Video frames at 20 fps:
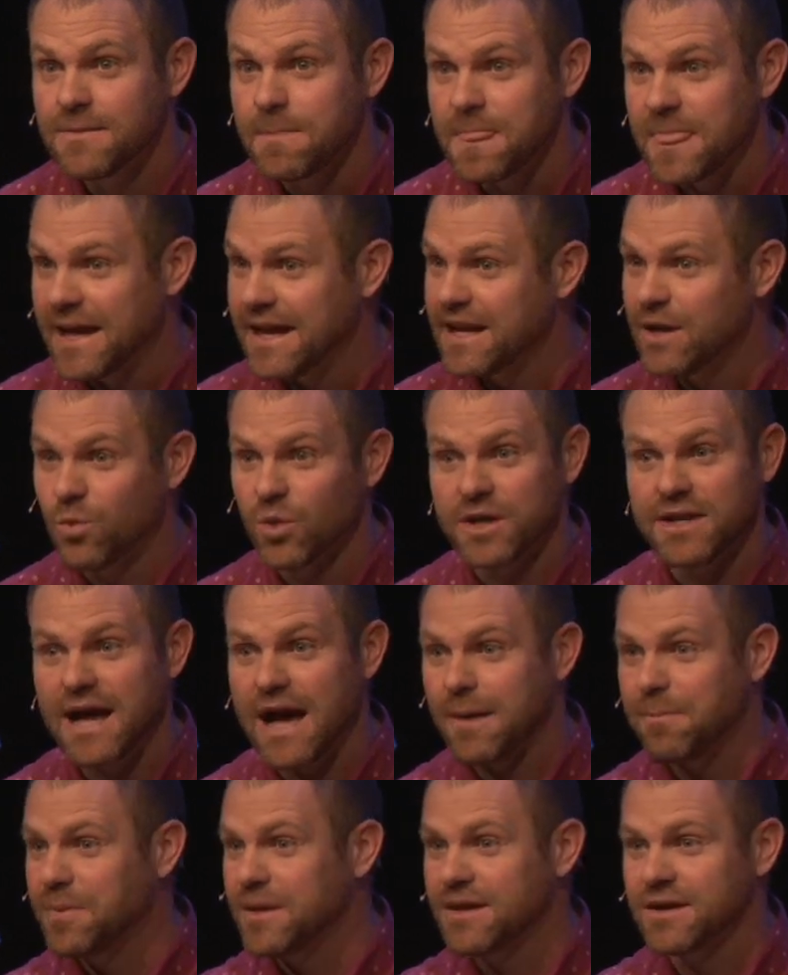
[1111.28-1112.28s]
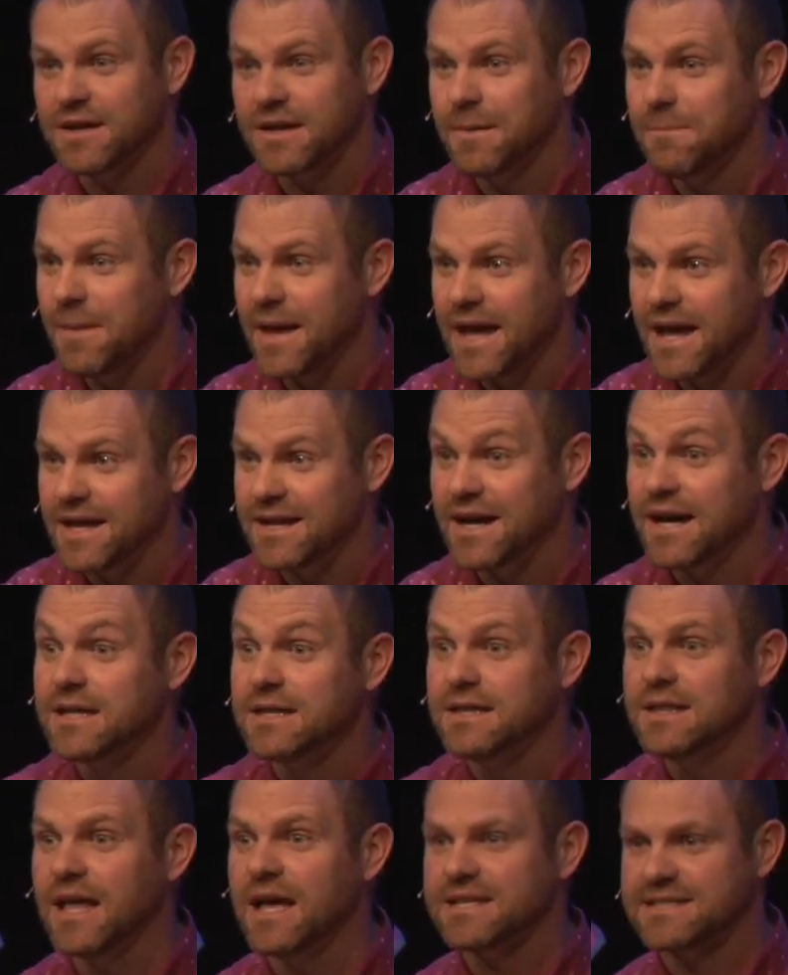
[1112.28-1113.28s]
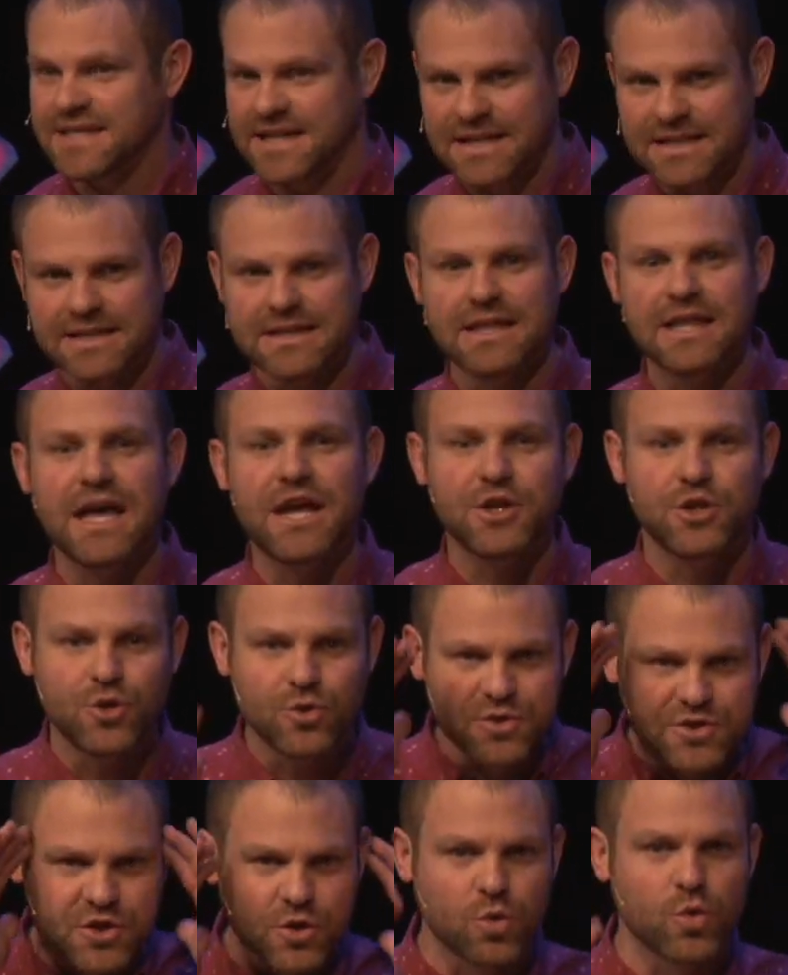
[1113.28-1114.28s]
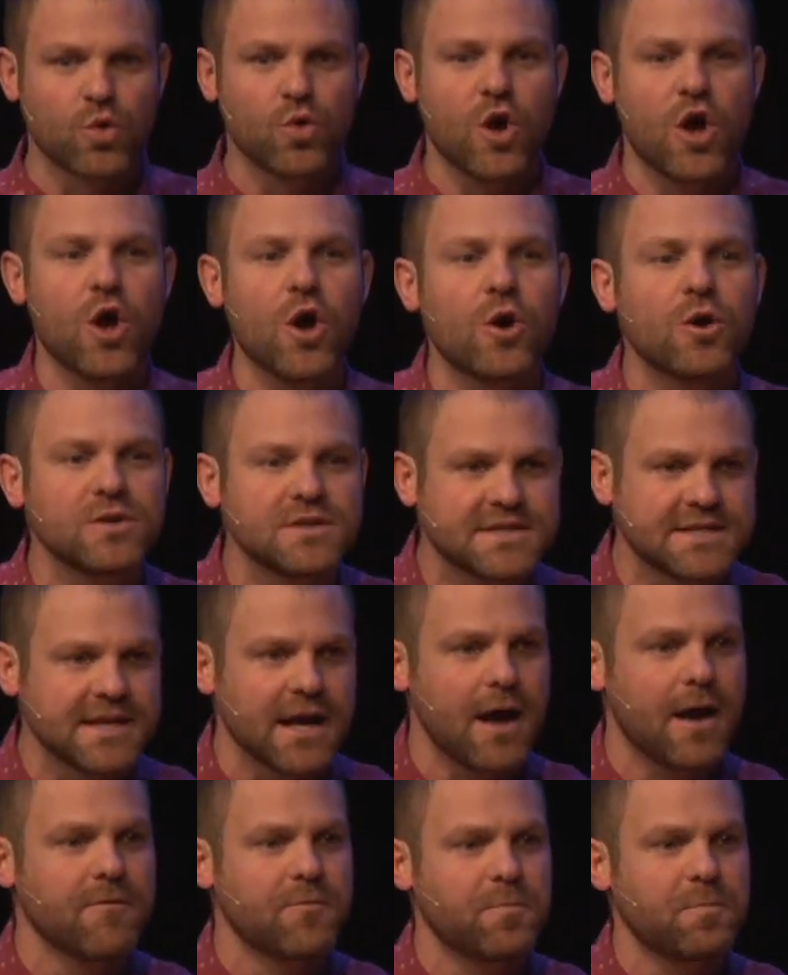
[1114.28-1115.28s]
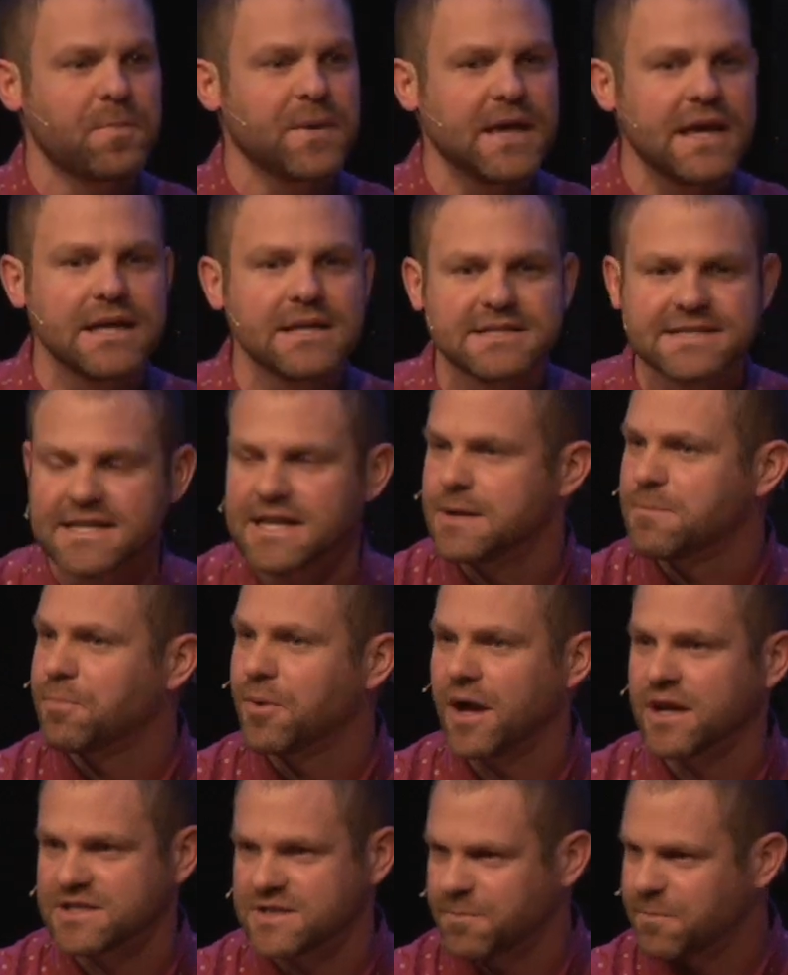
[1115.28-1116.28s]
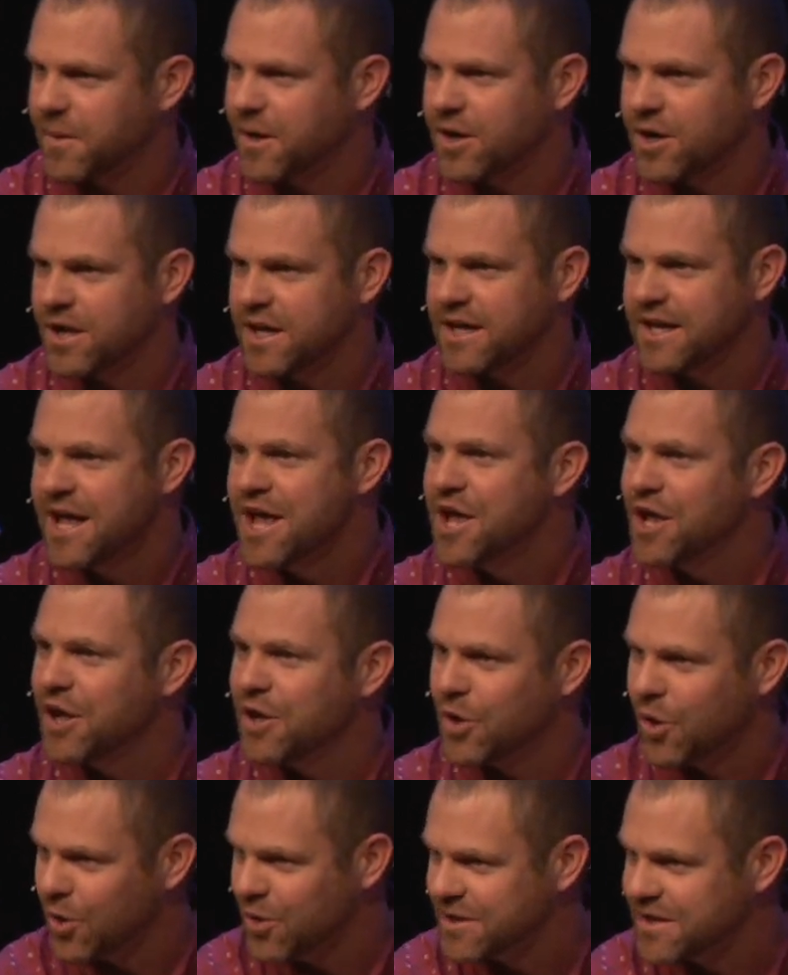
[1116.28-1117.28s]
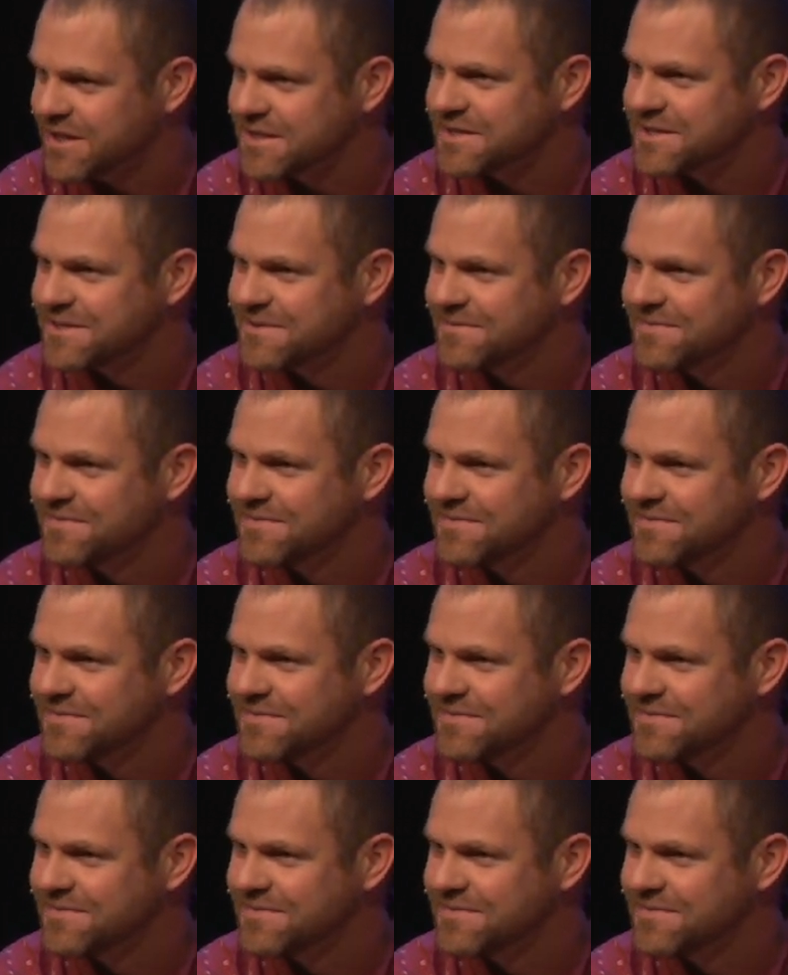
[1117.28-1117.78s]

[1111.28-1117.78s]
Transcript: And it would not be a command unless it led you to roads of peace and prosperity and wholeness.